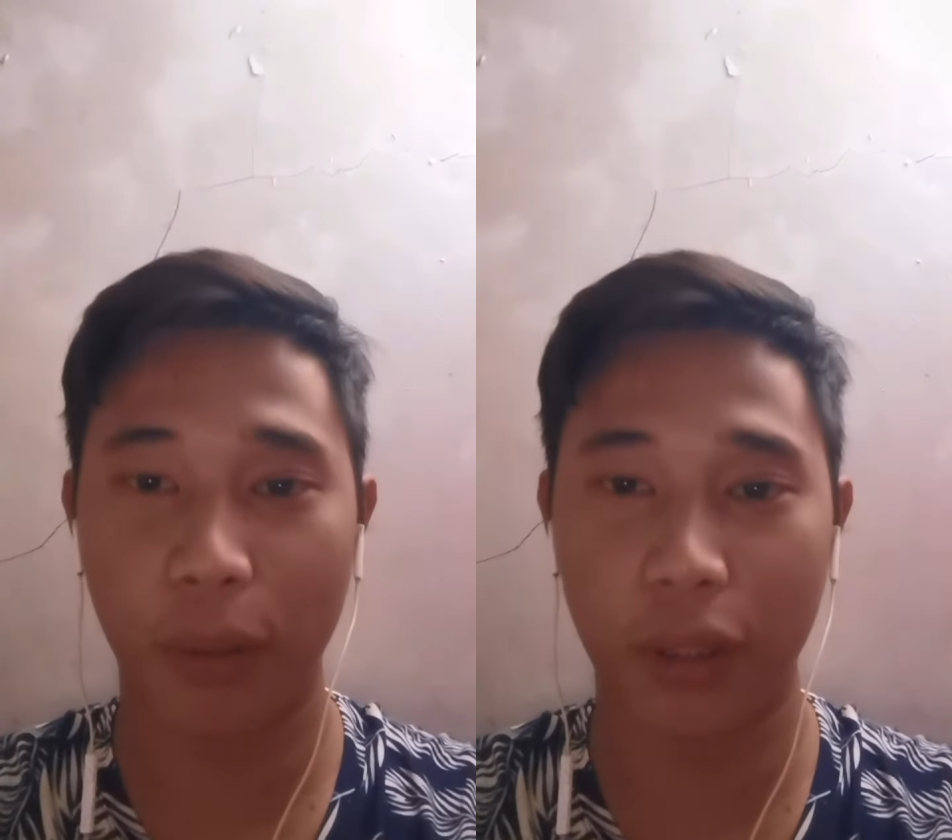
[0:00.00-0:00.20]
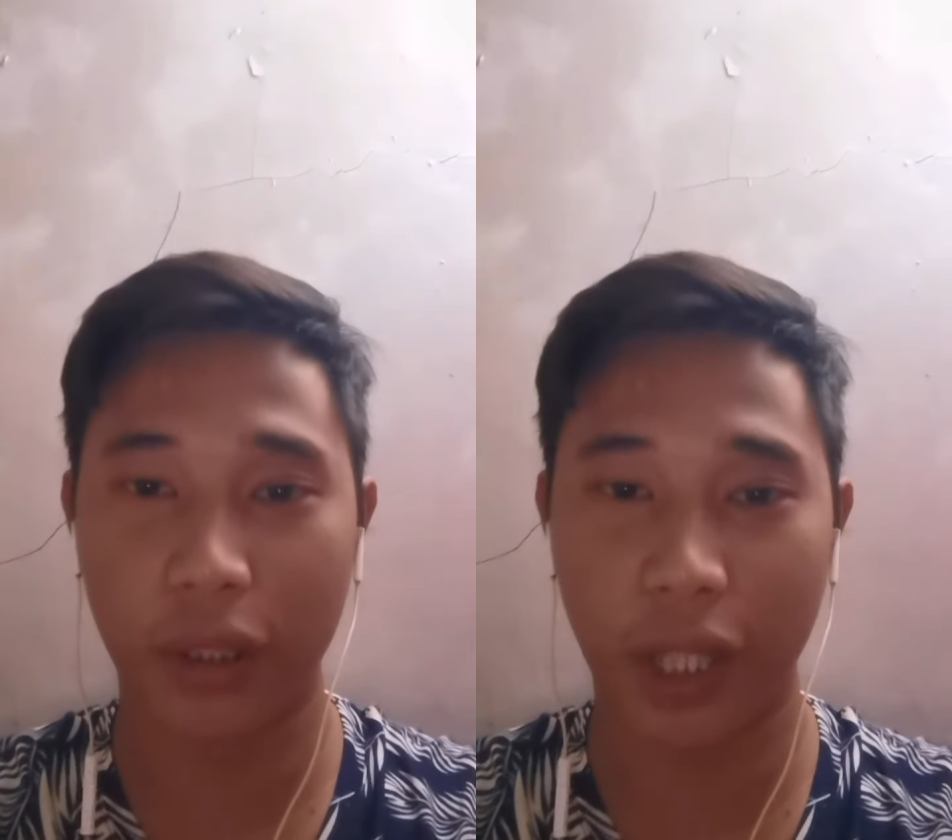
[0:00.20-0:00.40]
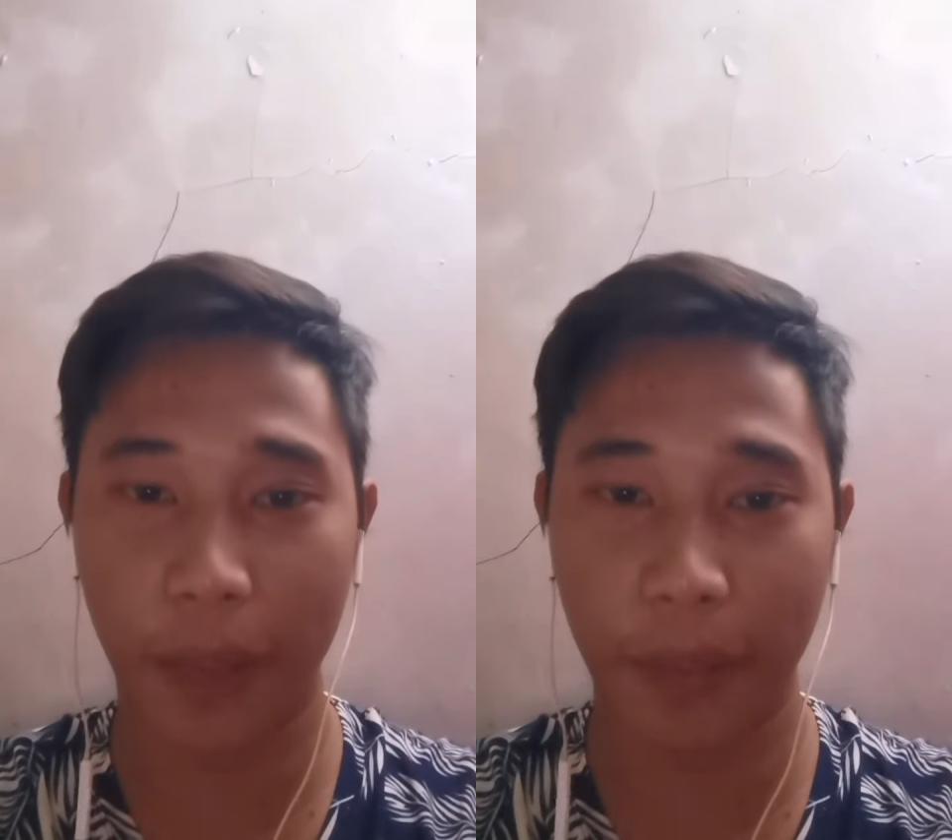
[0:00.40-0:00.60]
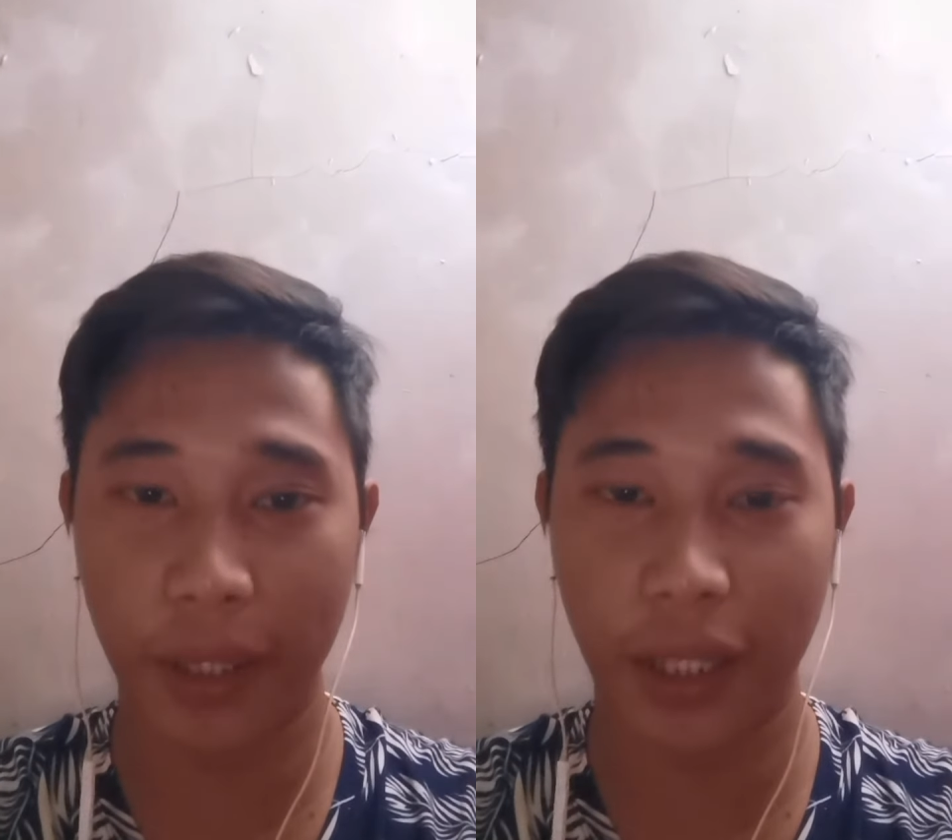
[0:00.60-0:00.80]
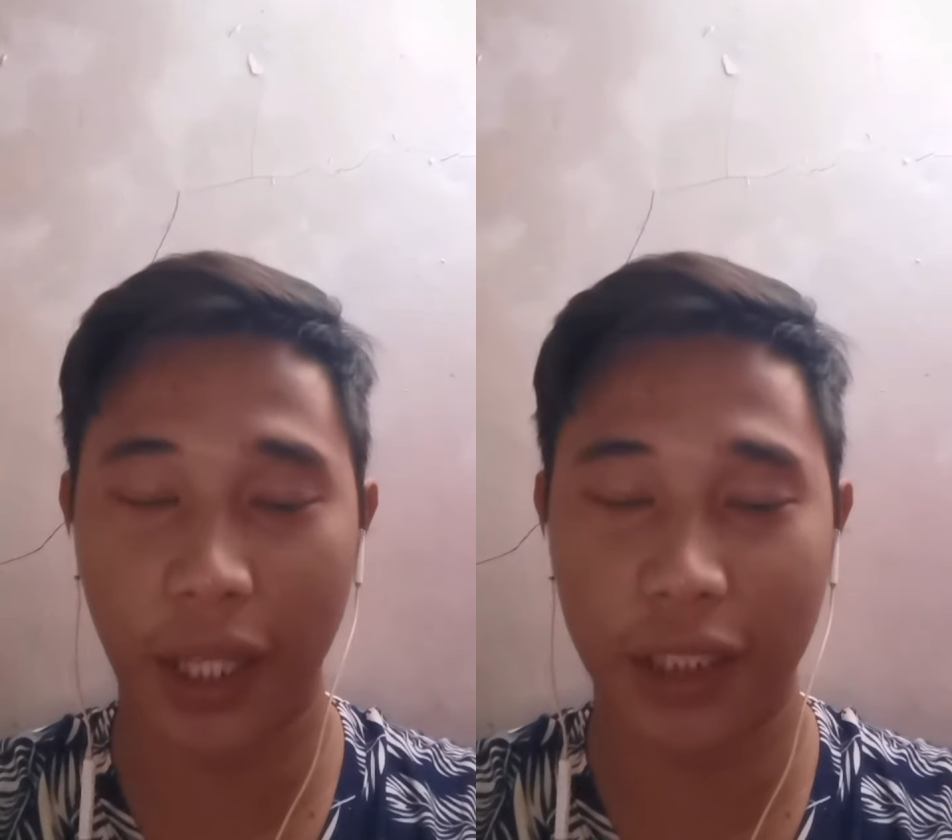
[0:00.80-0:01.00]

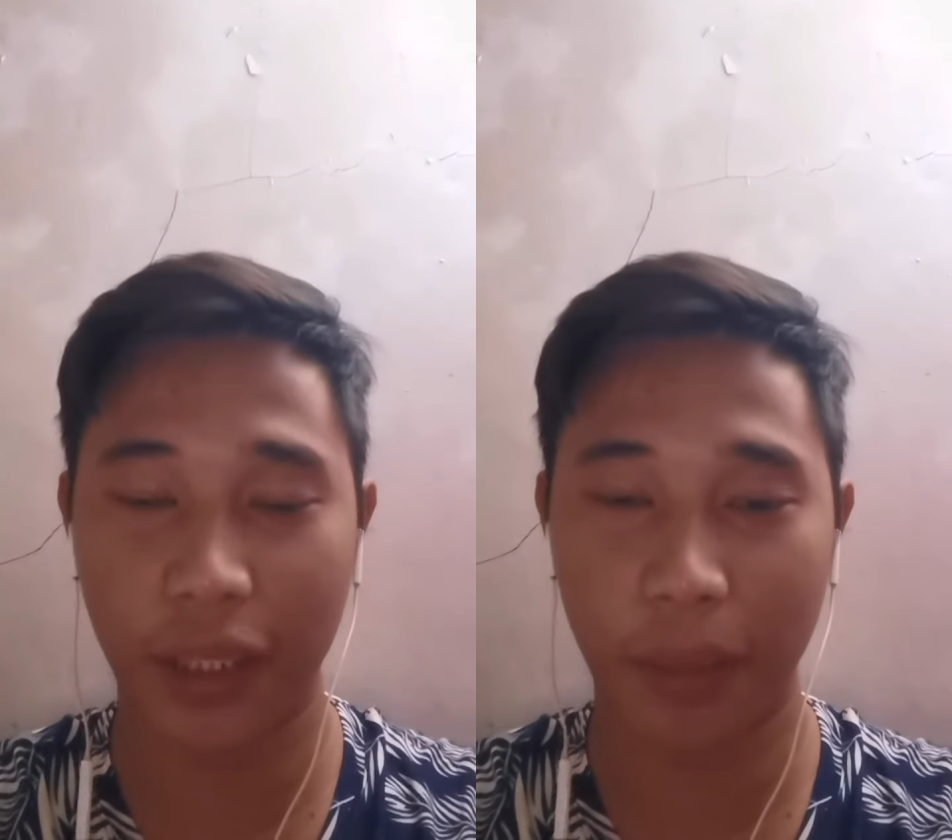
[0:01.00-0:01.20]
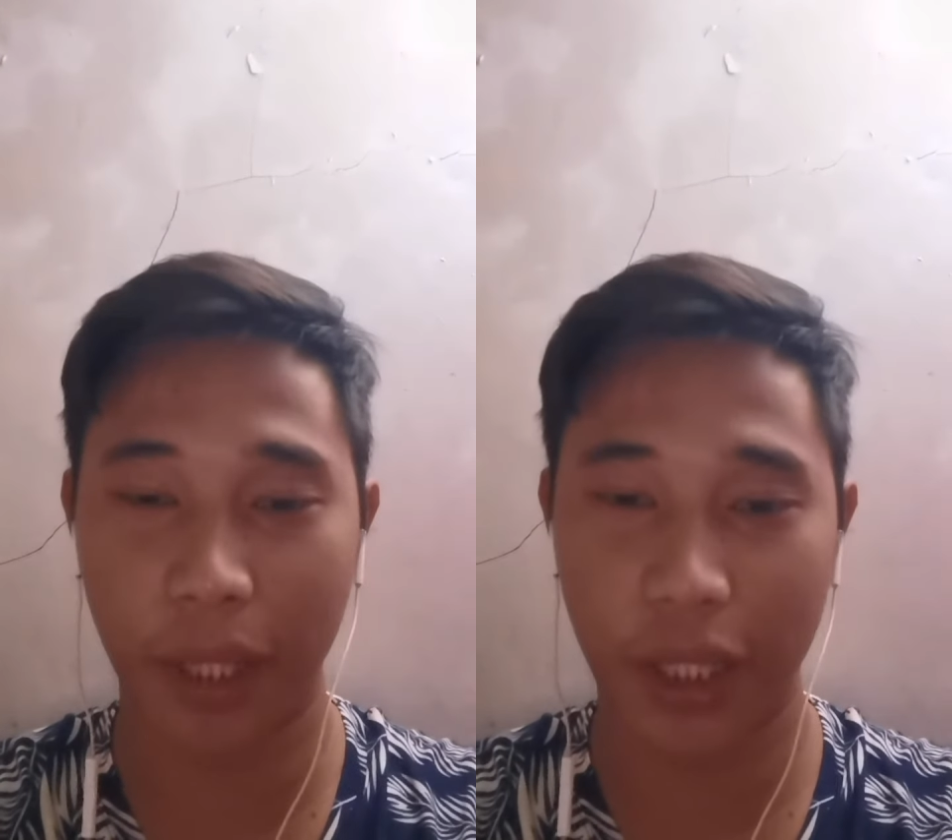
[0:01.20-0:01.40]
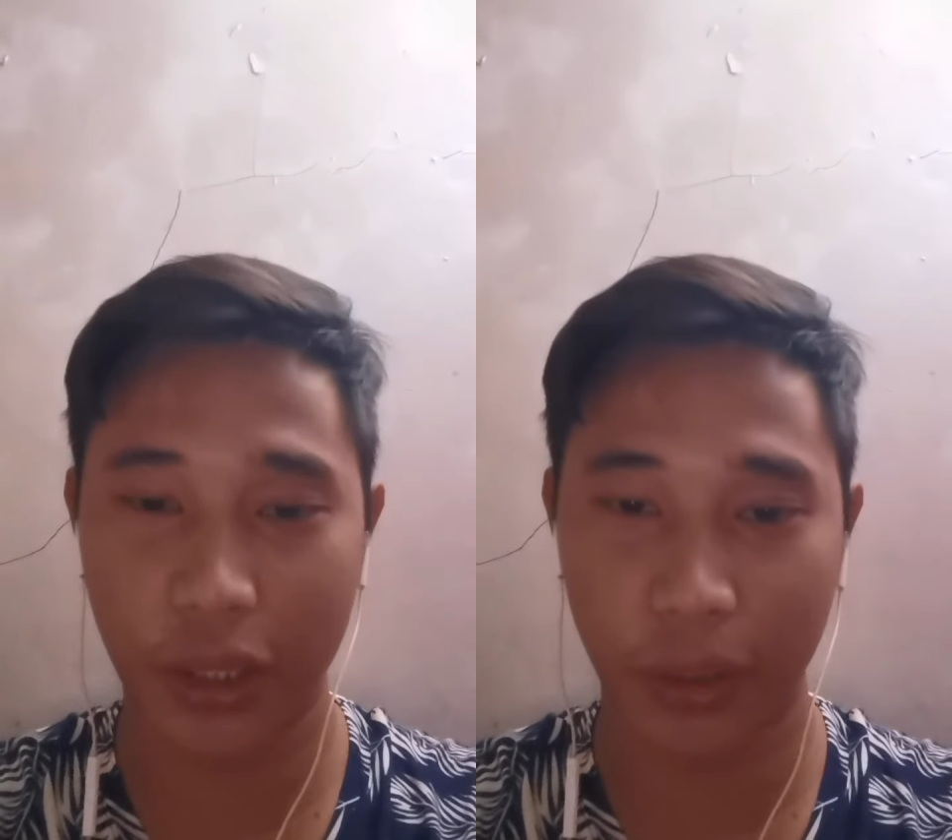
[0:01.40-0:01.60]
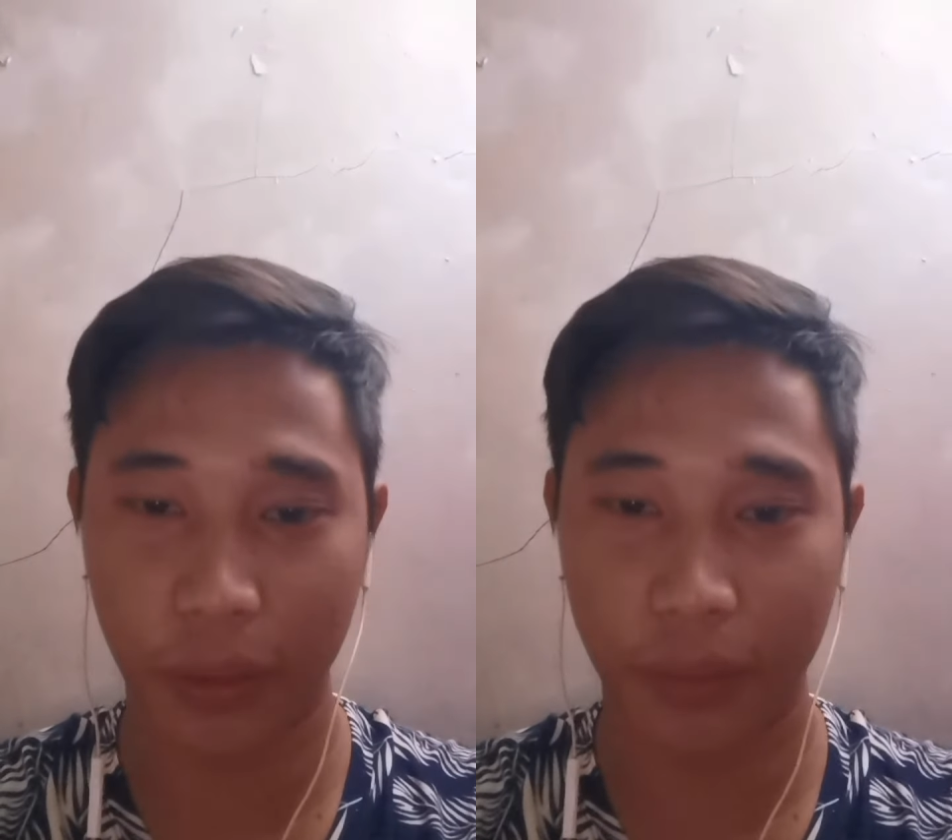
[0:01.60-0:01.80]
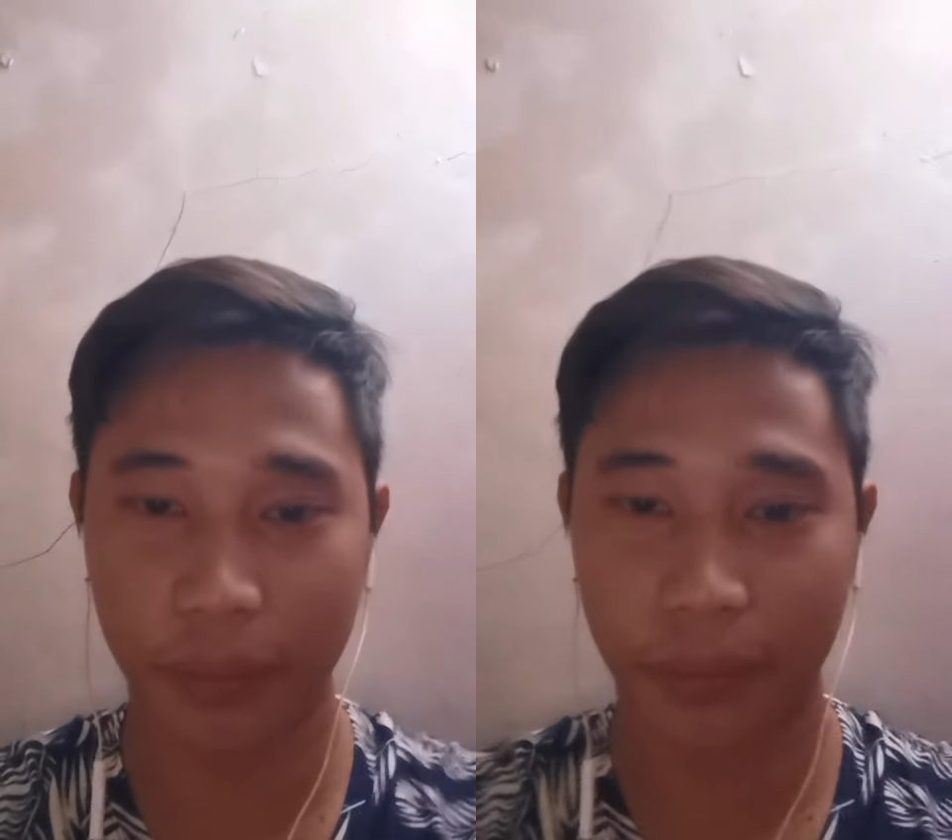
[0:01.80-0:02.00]
polygraphic
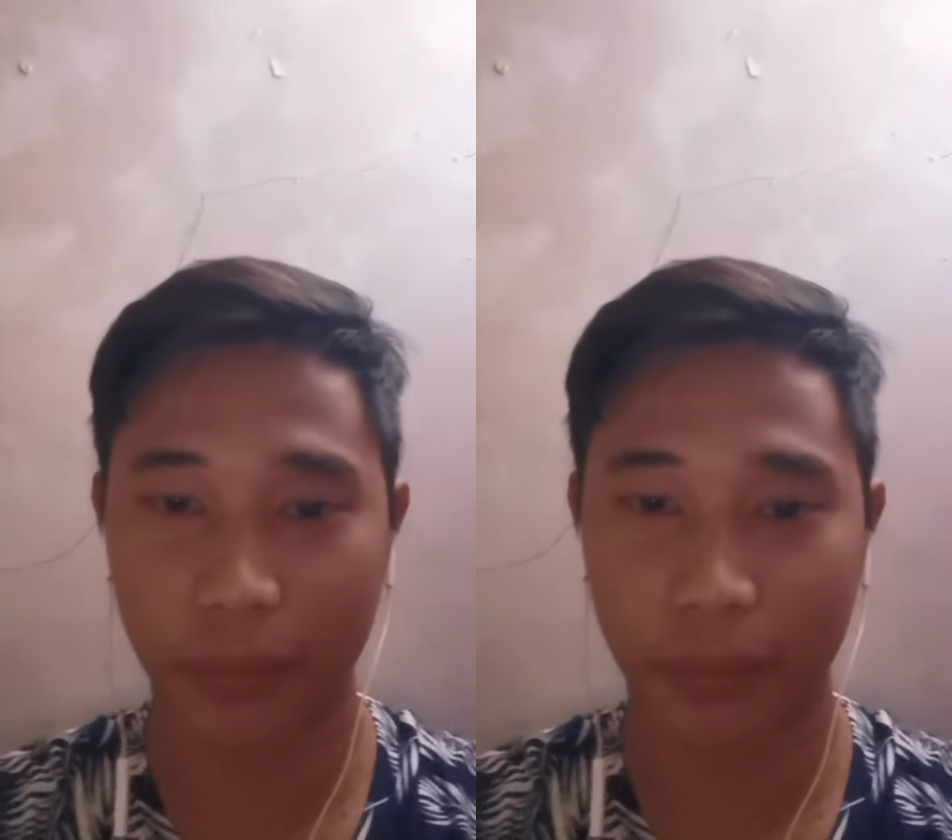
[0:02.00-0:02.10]
examination.